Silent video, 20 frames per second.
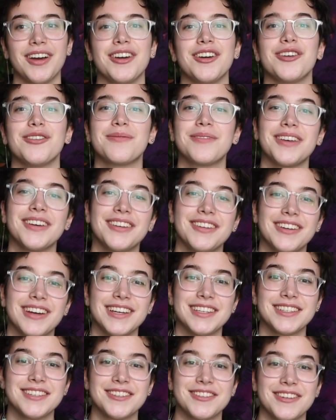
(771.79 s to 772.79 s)
I hope that you
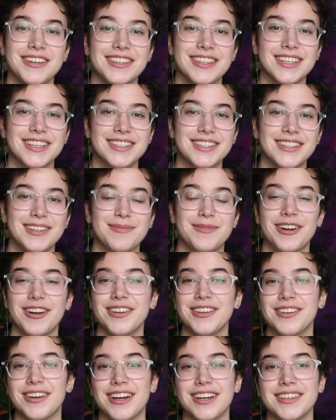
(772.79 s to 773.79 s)
guys enjoyed this and it
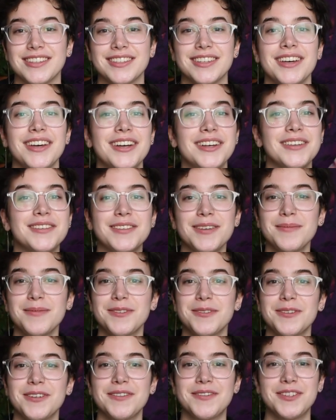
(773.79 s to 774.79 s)
brought you guys some
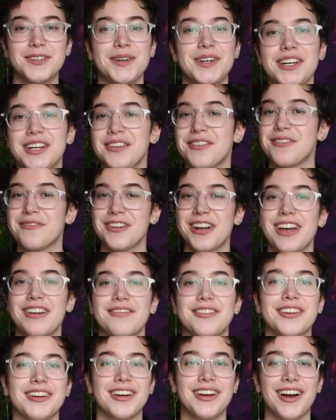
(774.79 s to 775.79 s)
sort of joy or
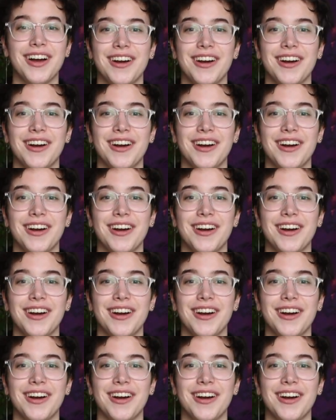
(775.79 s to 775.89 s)
whatever.